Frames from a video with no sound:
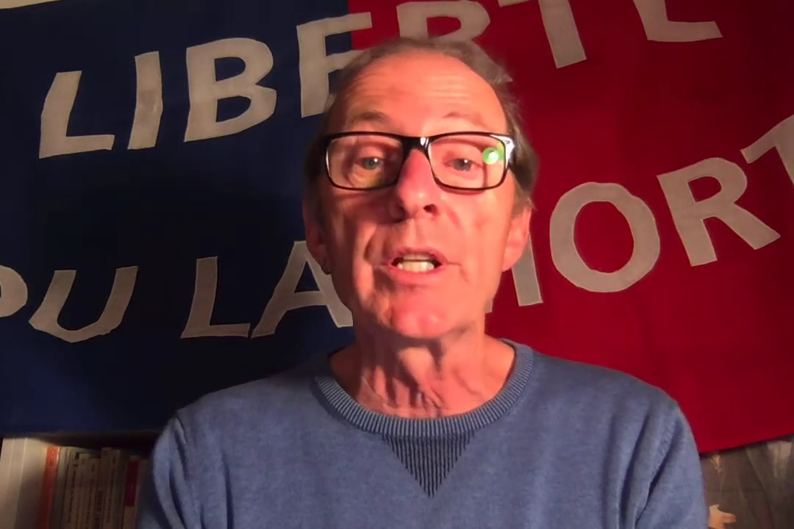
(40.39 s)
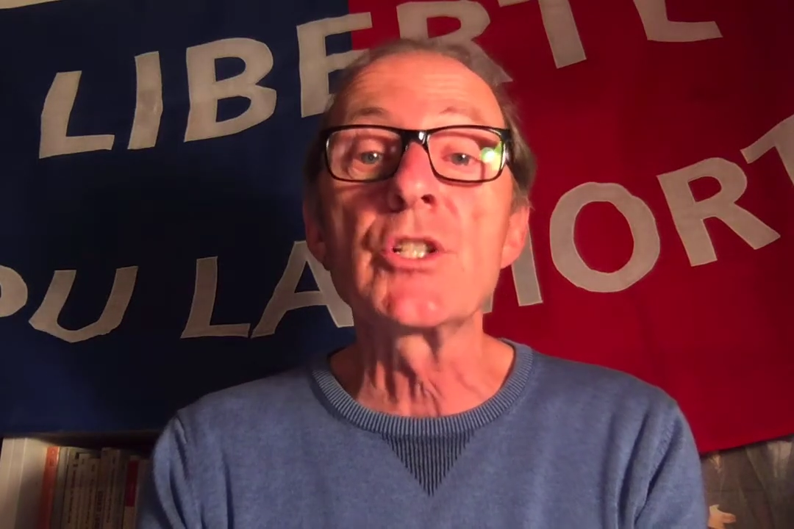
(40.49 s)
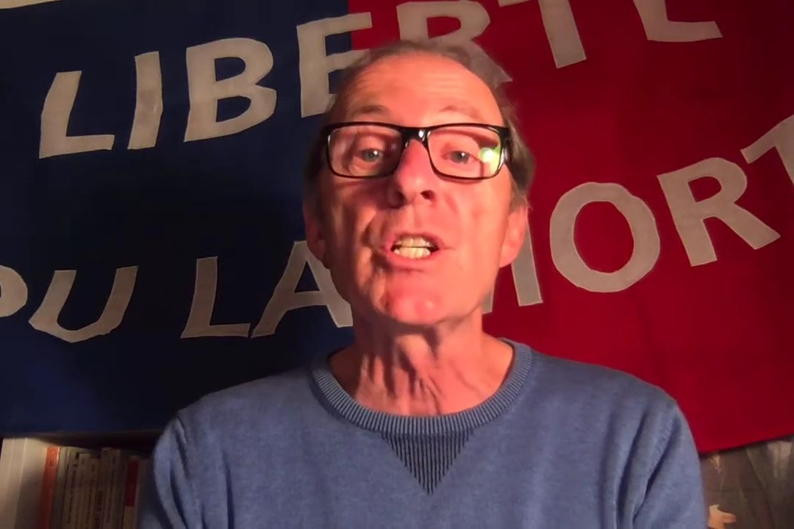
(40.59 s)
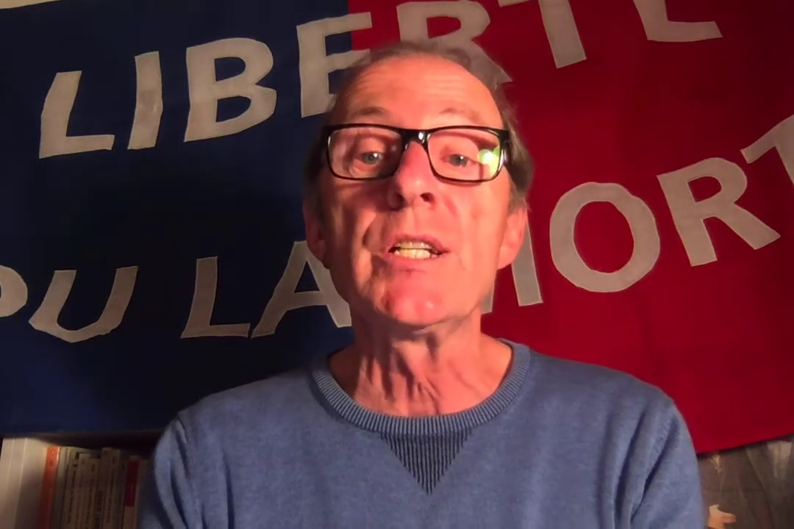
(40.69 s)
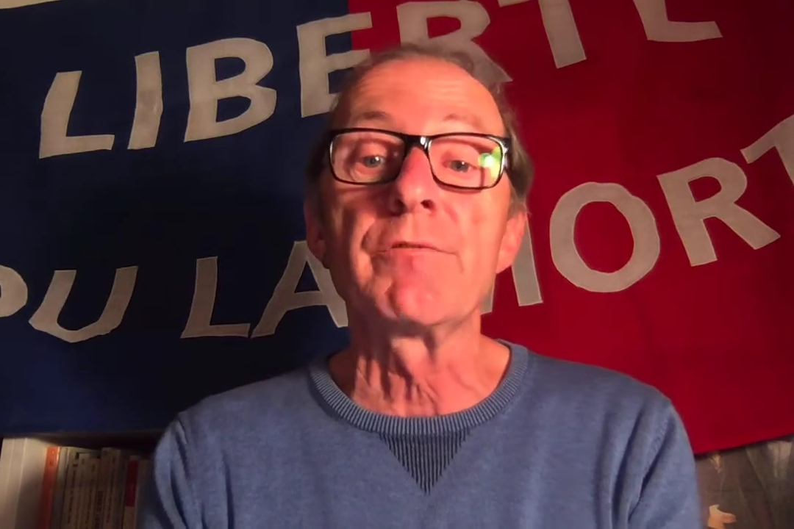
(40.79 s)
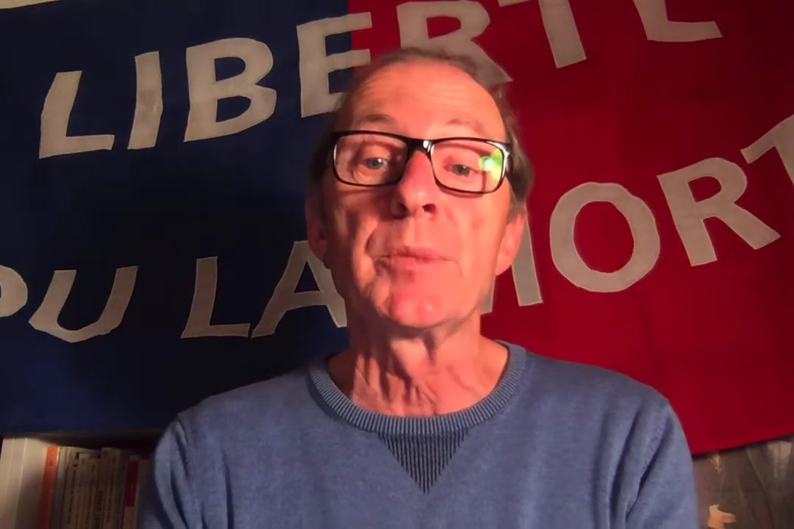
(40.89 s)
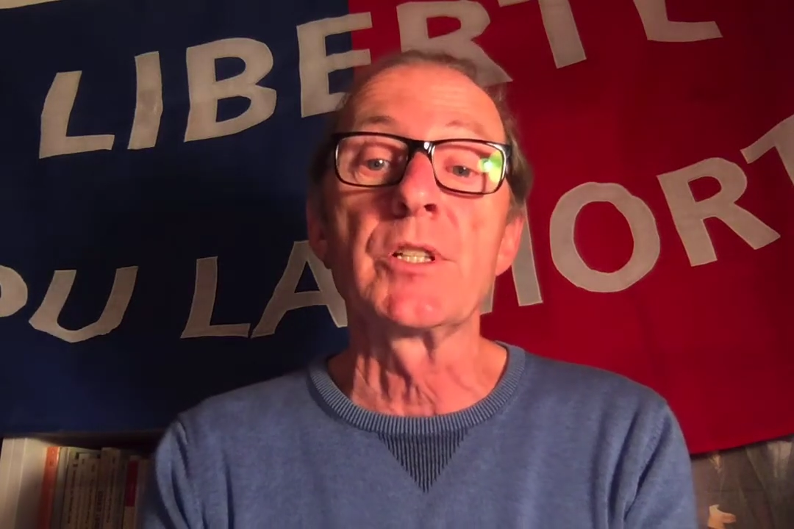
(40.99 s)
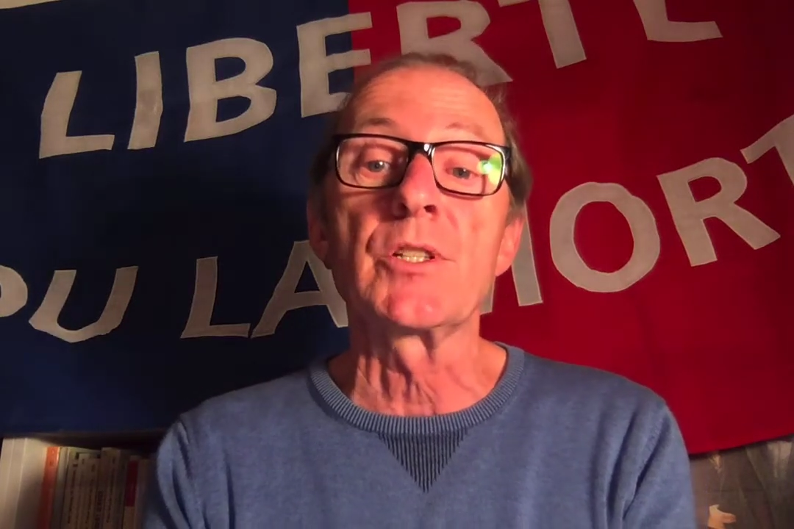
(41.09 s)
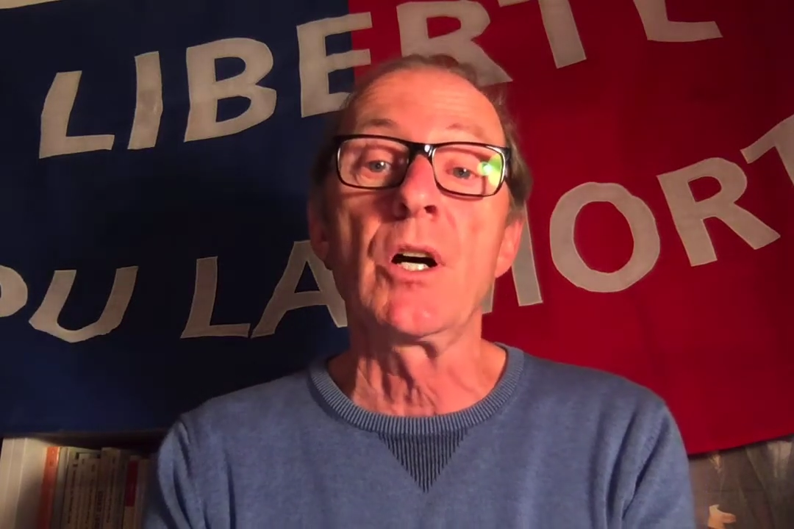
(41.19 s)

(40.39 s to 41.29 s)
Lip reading: achievement